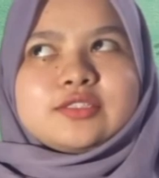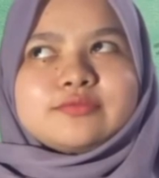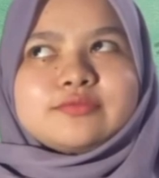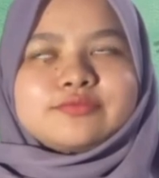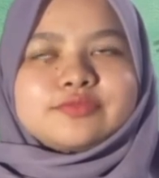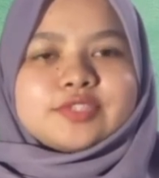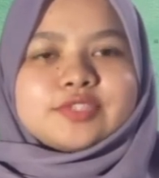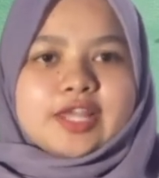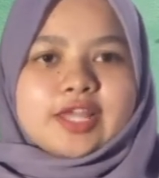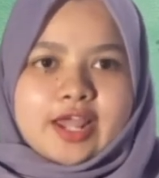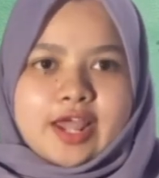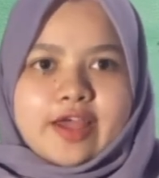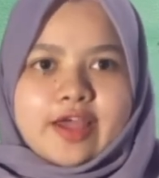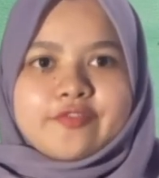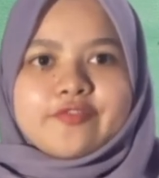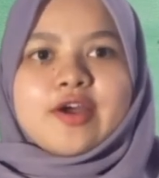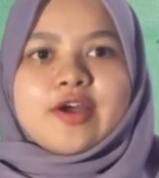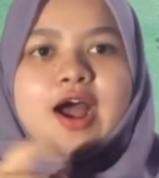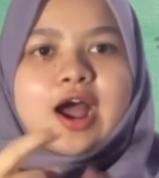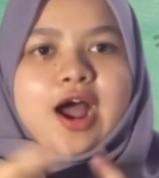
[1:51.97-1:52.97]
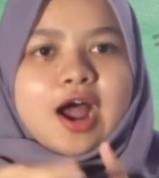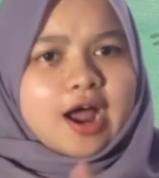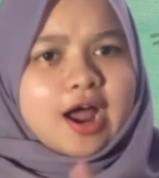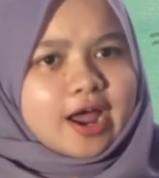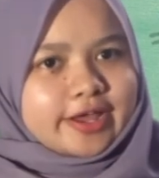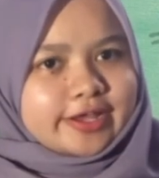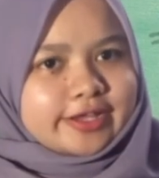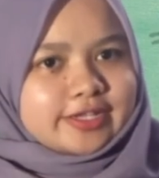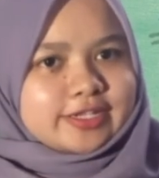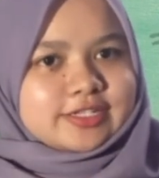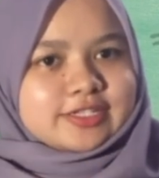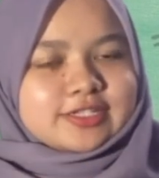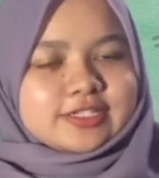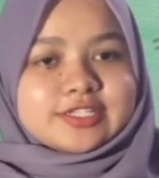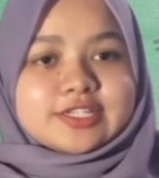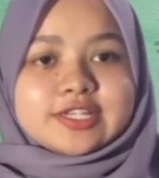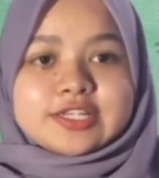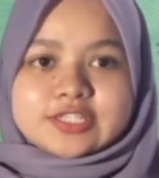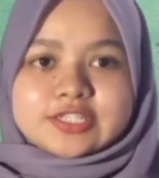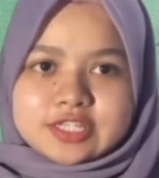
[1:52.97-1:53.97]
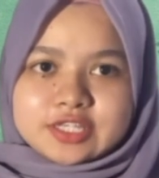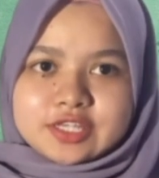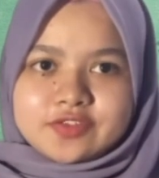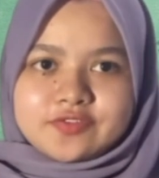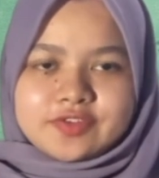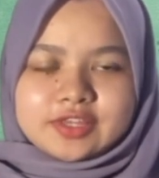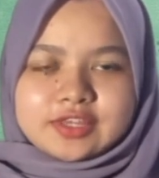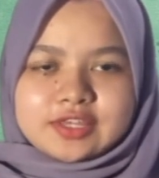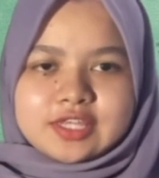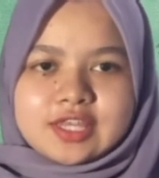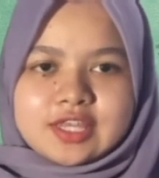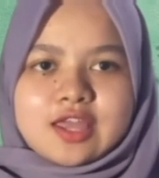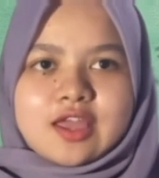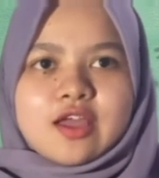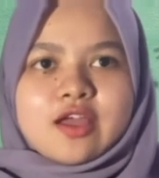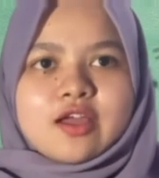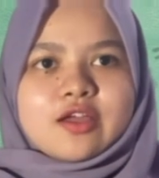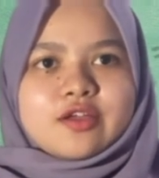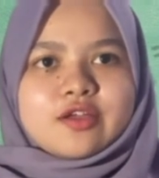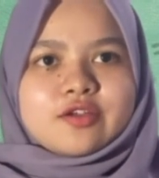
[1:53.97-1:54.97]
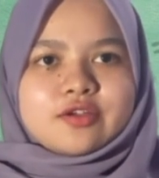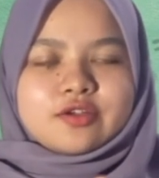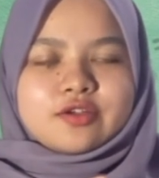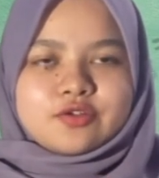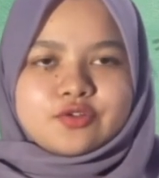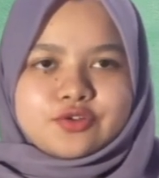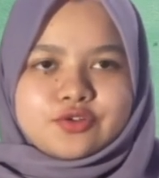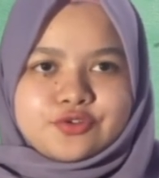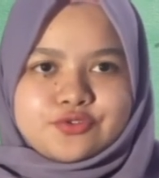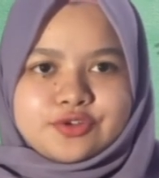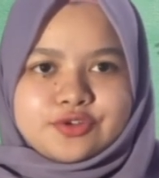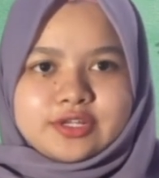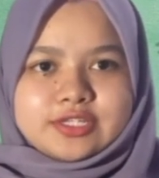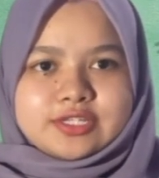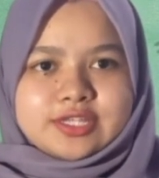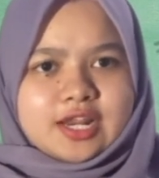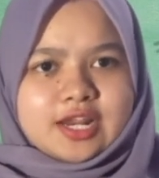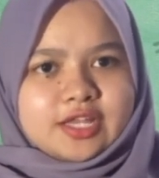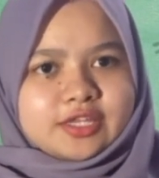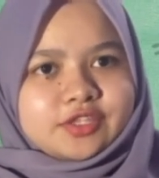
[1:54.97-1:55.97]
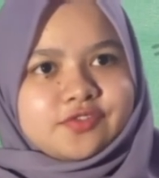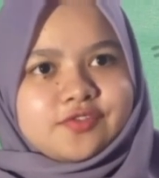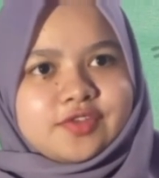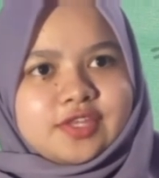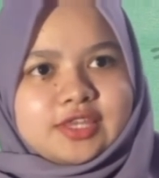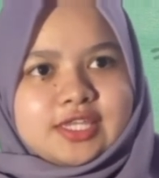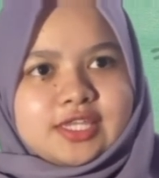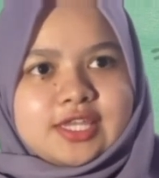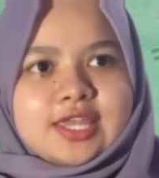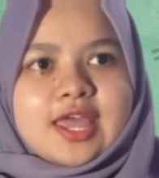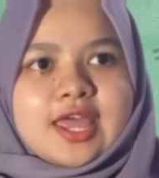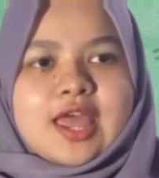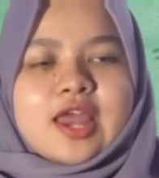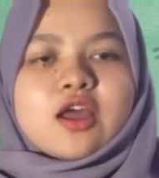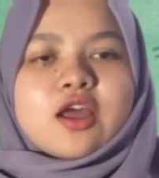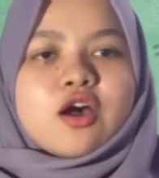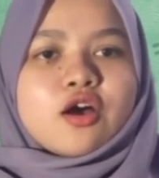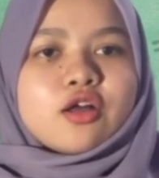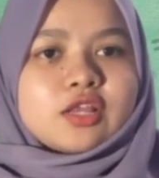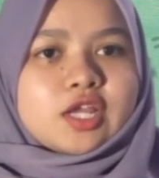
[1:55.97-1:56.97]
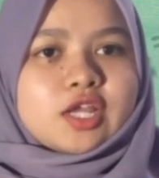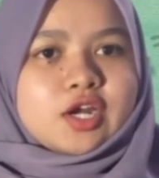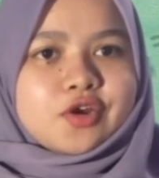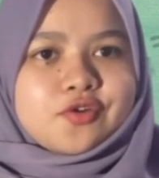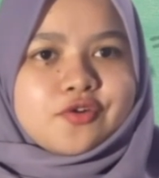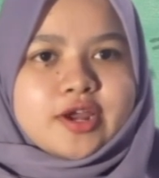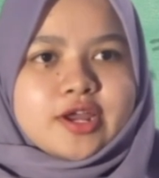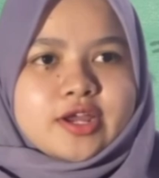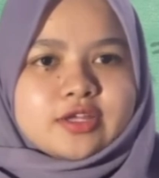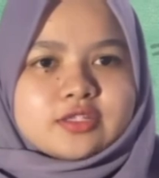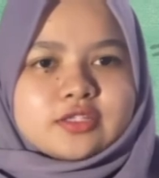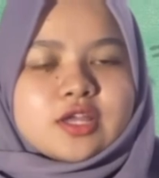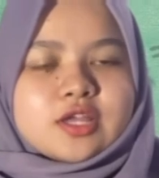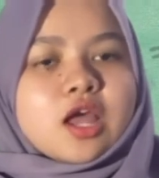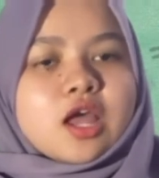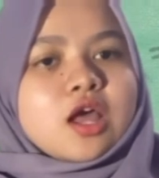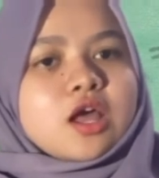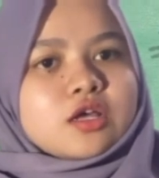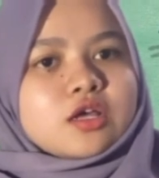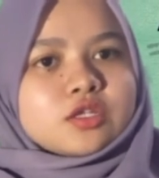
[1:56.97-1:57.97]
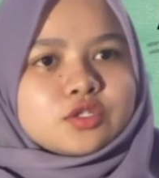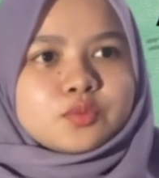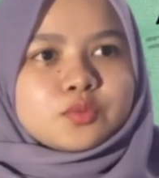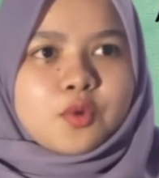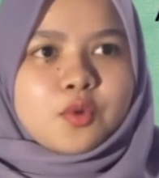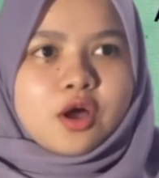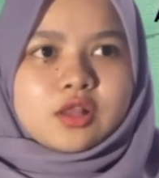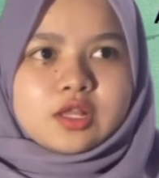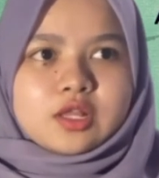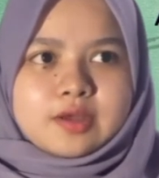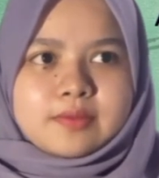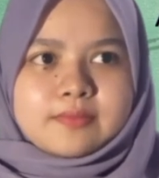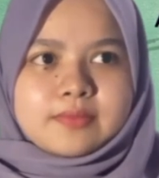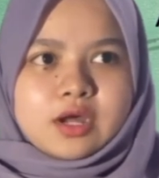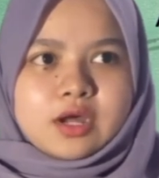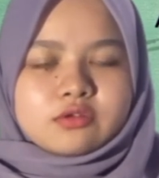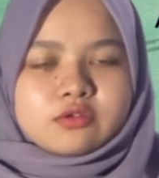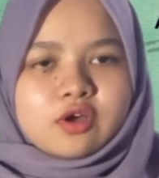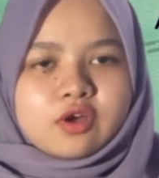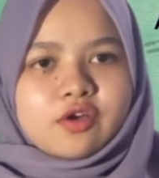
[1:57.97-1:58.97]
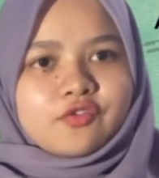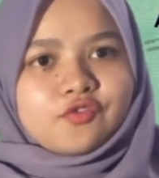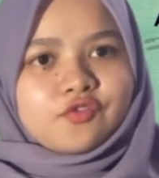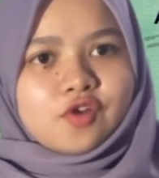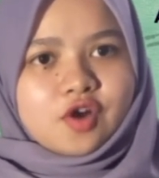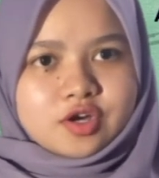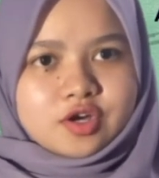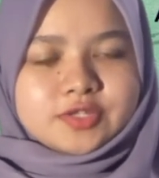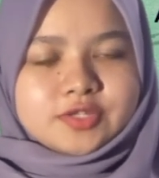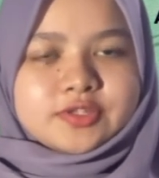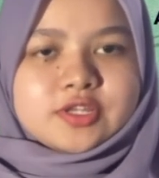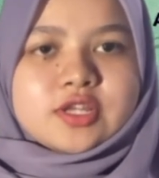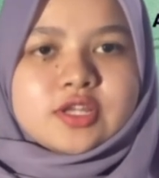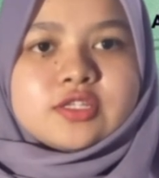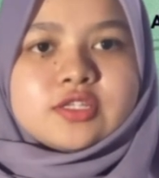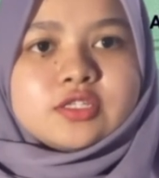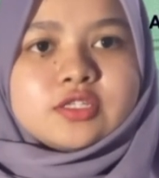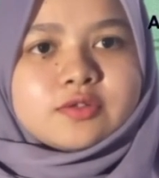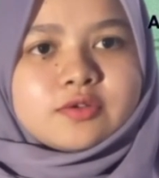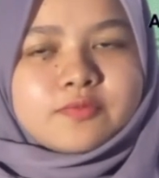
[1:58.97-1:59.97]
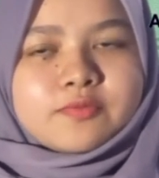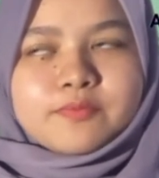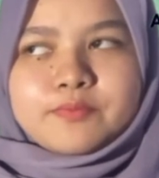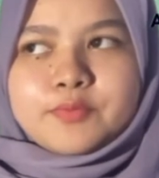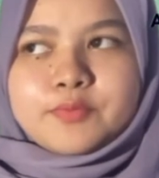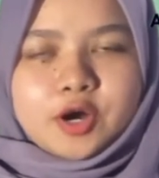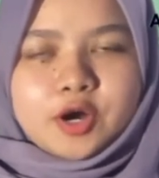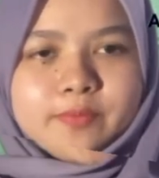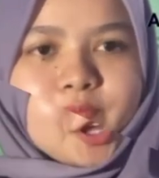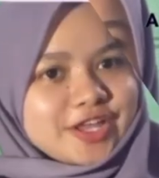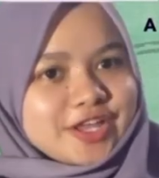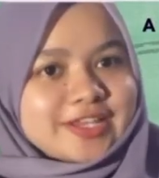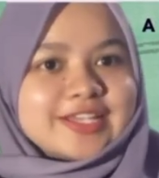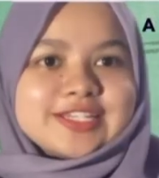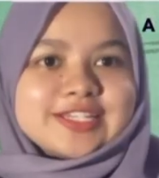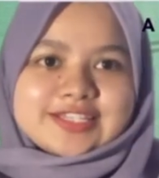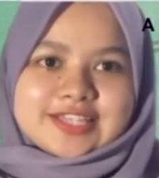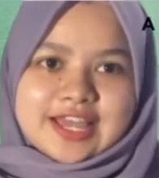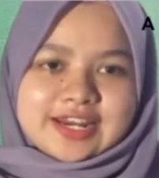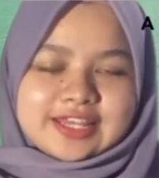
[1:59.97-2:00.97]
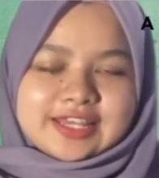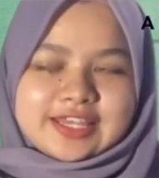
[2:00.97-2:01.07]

They have high sensitivity, good selectivity, and only requires small amount of fluorescence probes. So in the study,